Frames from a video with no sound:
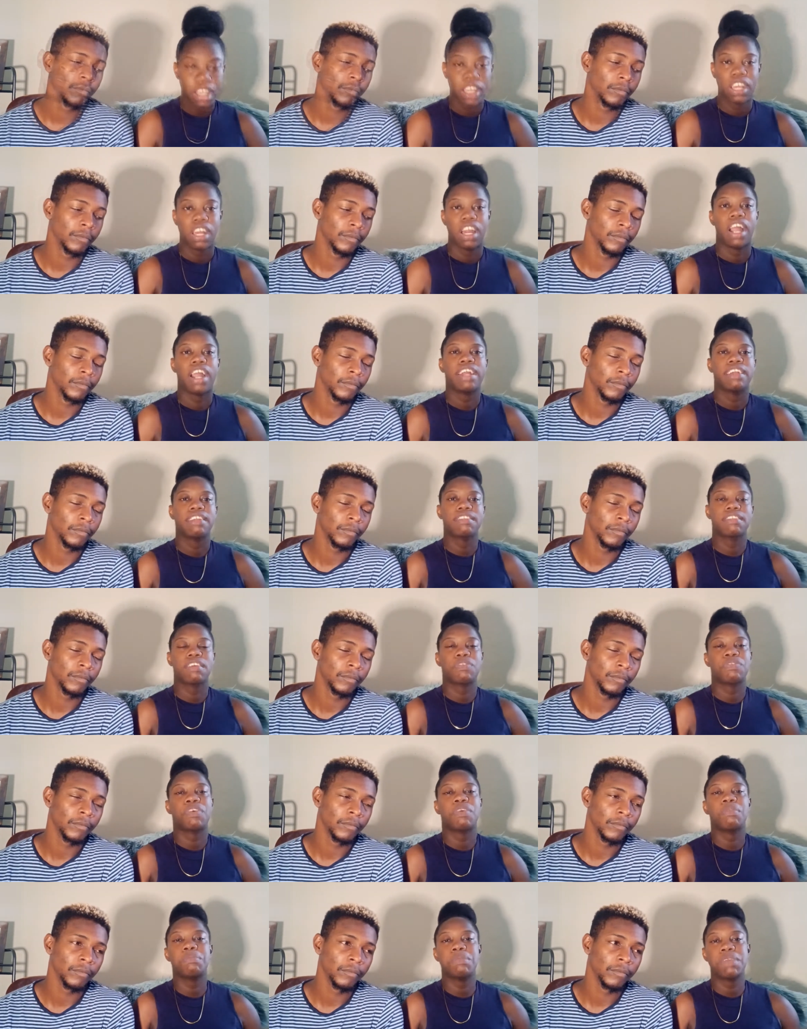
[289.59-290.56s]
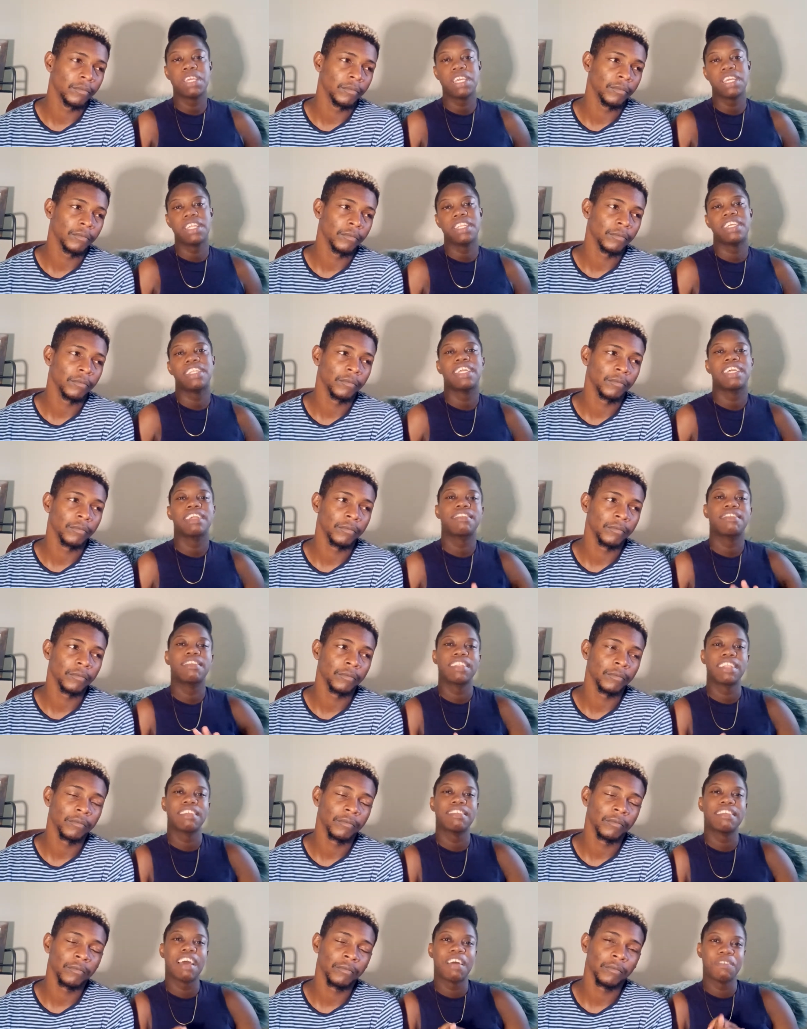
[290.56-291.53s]
Speaker 1: Alright, so for me, the next thing
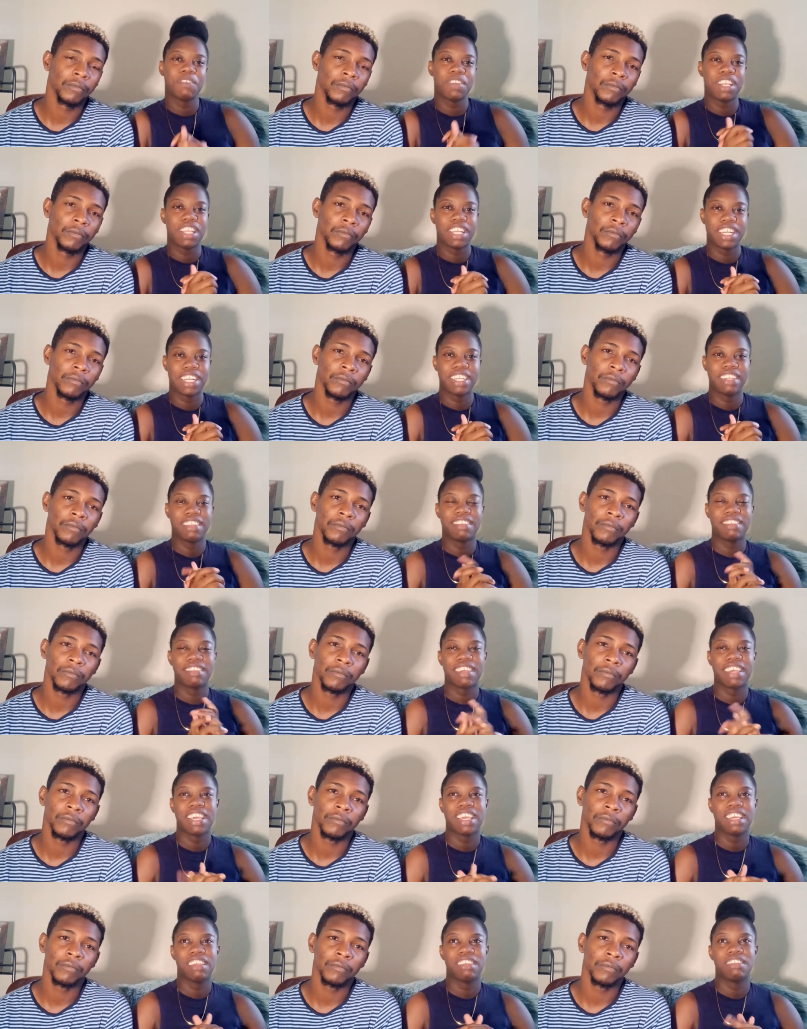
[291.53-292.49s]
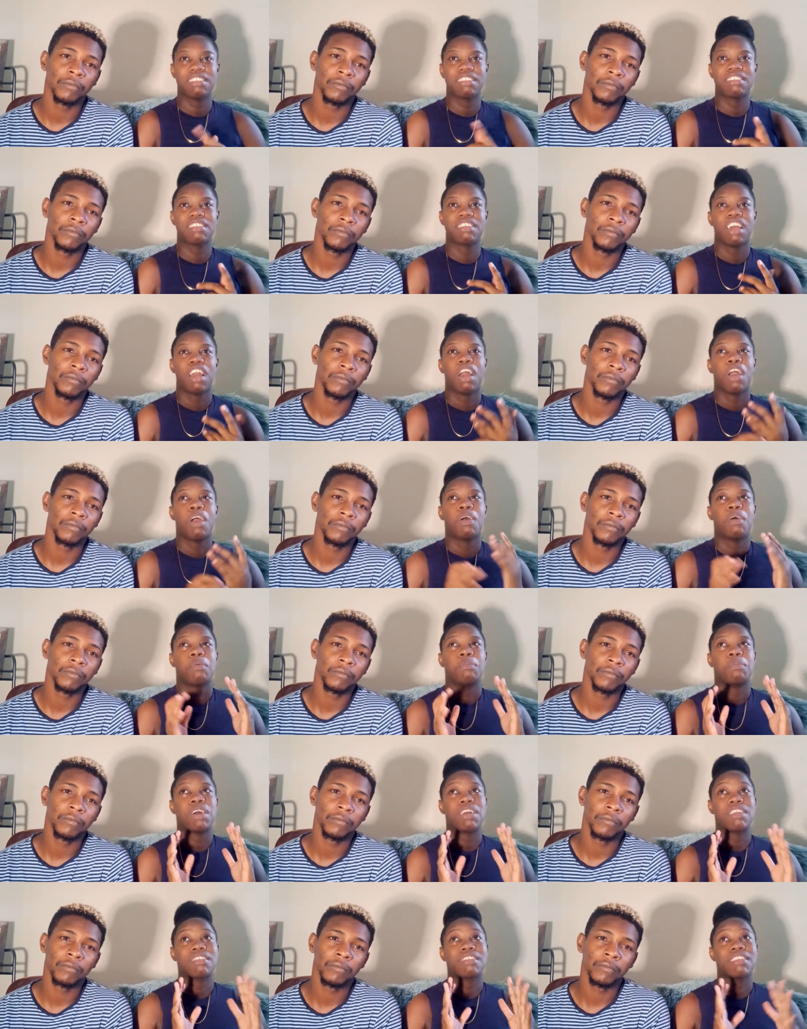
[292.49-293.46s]
that I've learned is
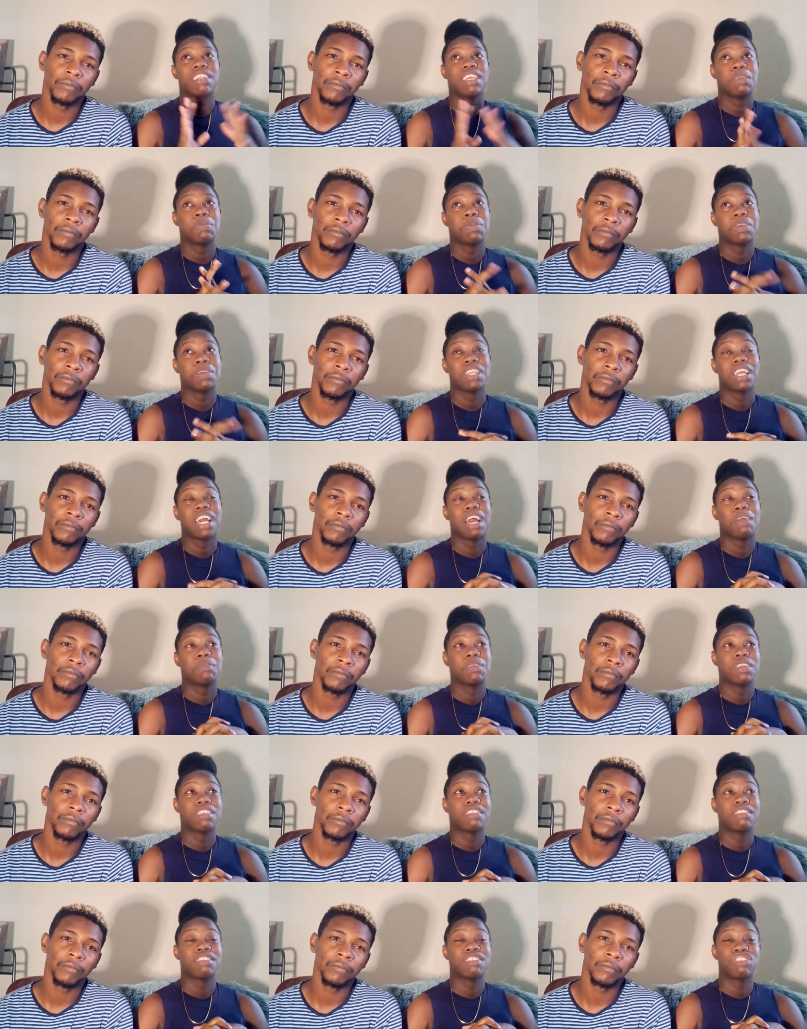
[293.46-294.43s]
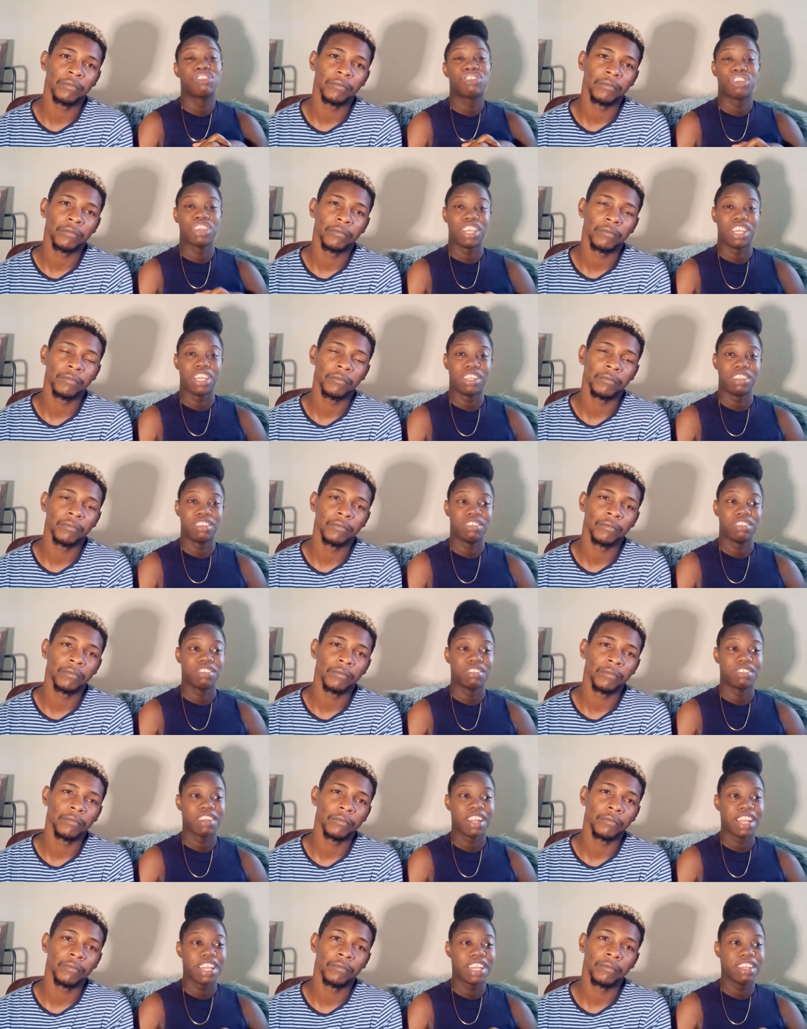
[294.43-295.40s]
my sleeping habits change,
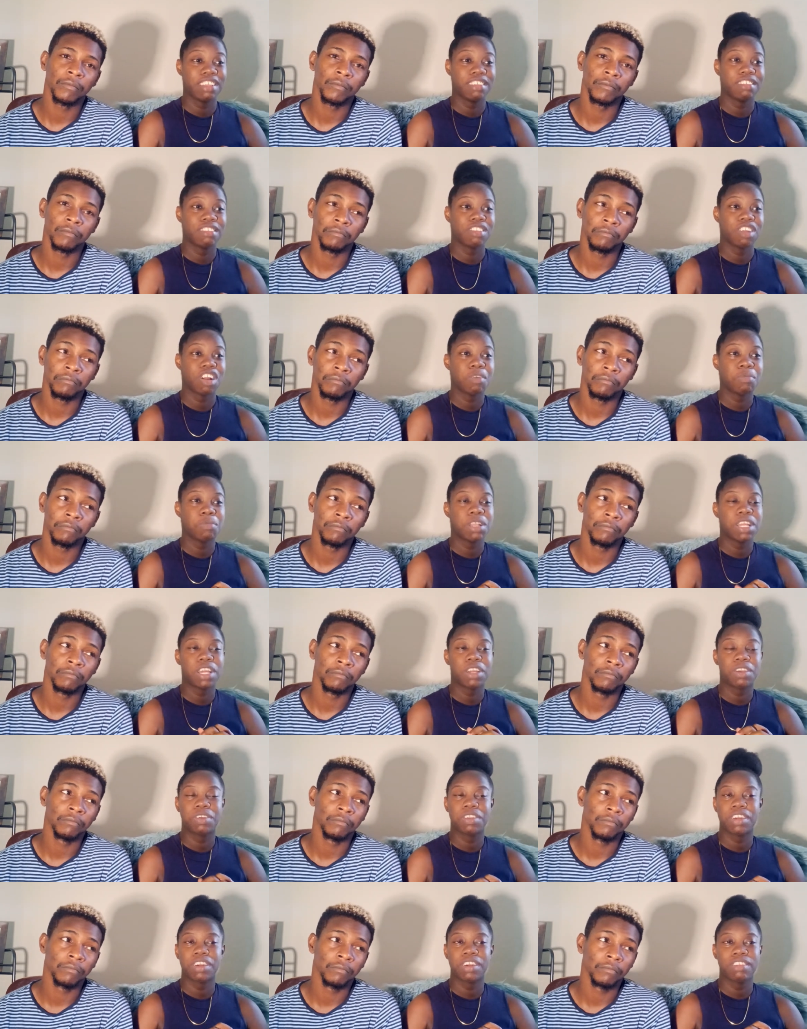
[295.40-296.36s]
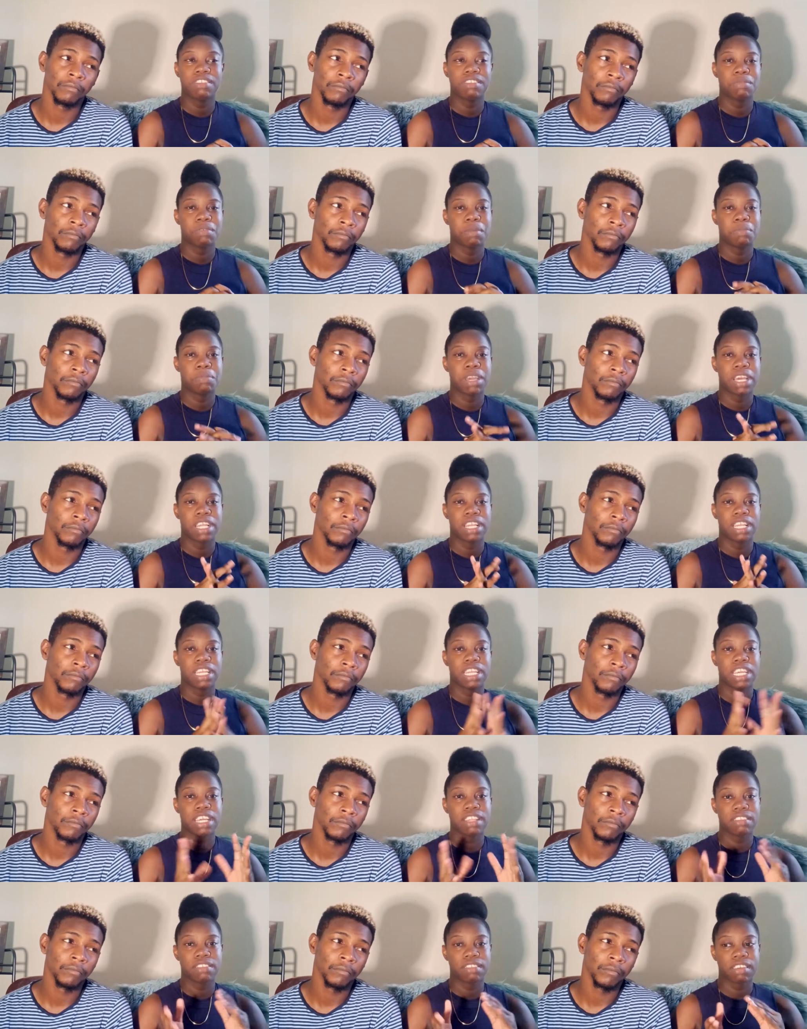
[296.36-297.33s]
right? Normally I could have go to my bed
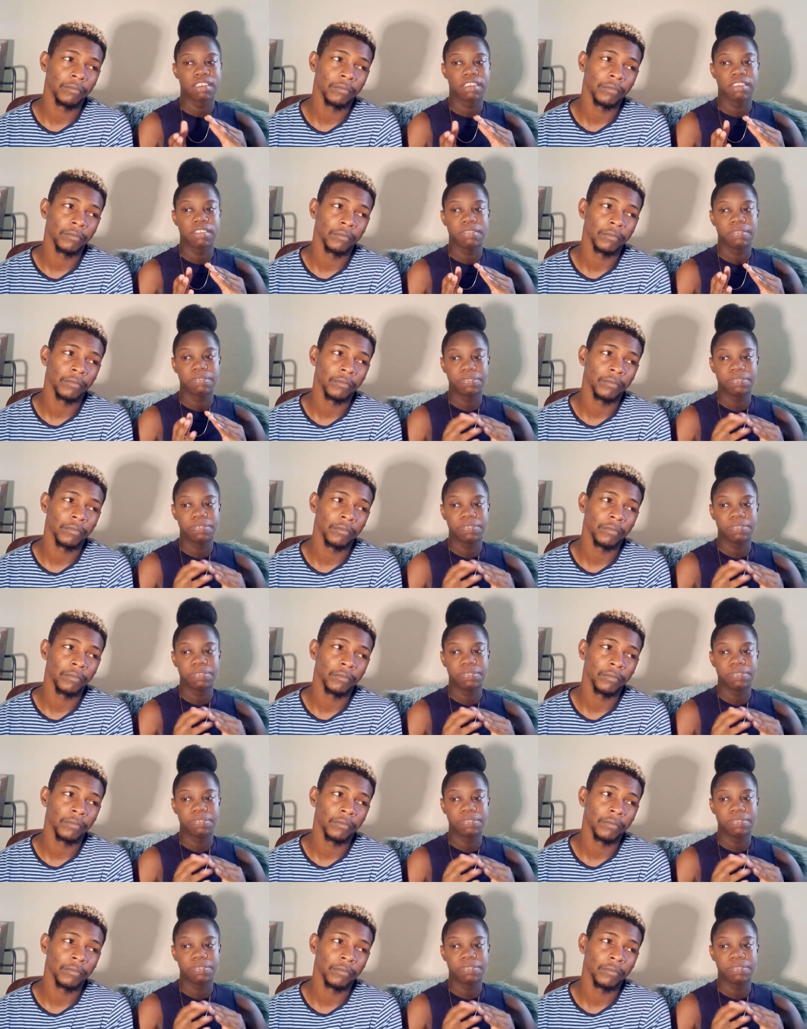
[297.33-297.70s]
later.